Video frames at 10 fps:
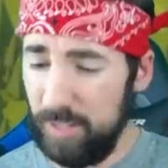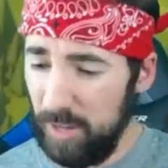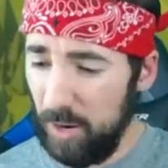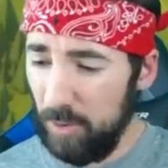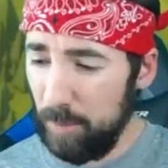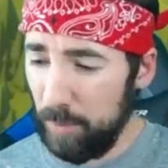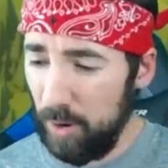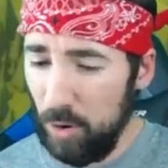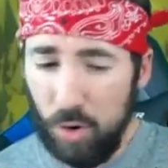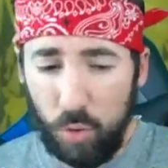You know what,
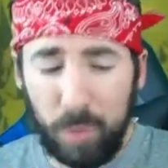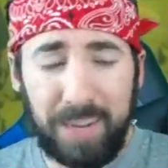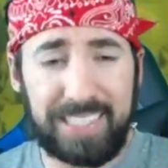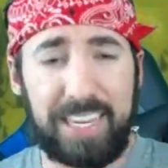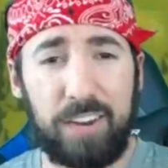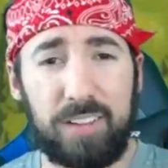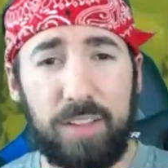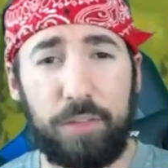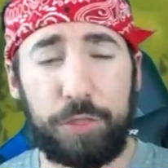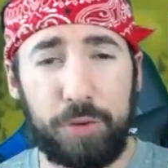bro? We're about to kill the
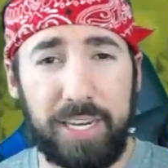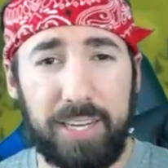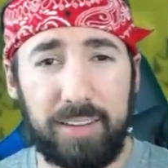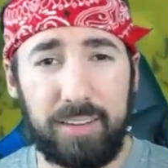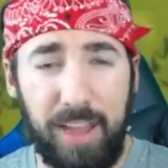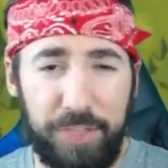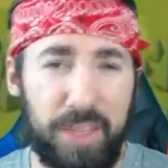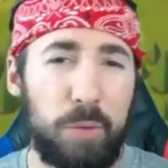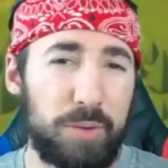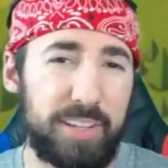level 3, and
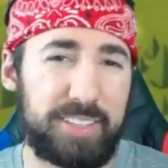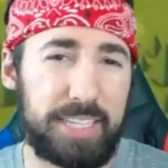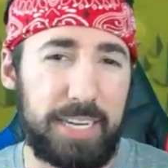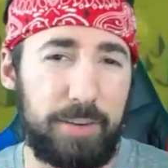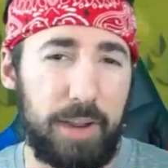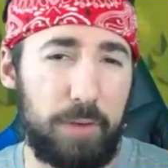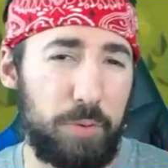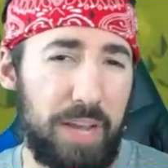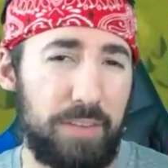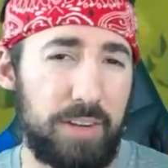then we're going to see if
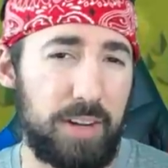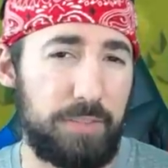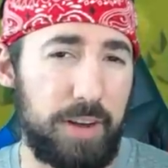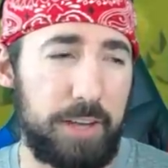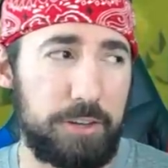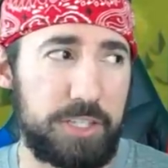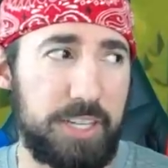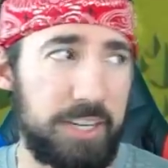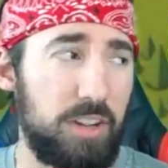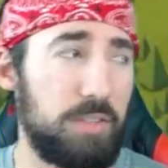we have enough uh, energy
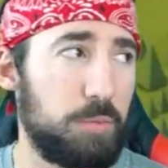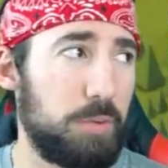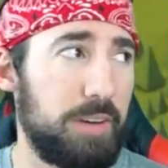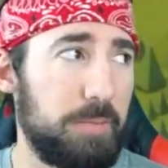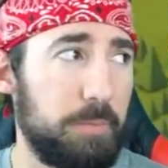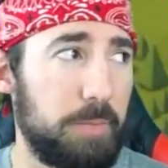to kill level 1.